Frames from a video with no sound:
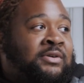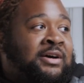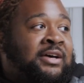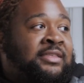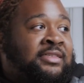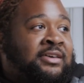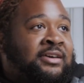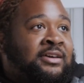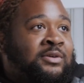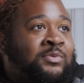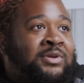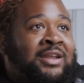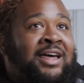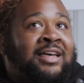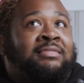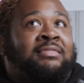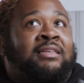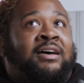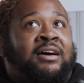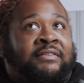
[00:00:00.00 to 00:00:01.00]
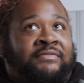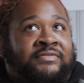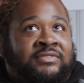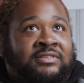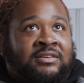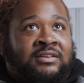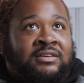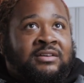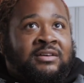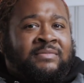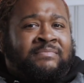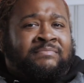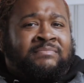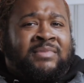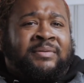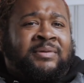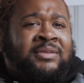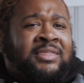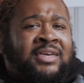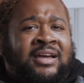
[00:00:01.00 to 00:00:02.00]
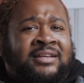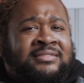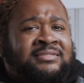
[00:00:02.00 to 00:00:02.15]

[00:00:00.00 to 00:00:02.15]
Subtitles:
I think when I left, maybe they had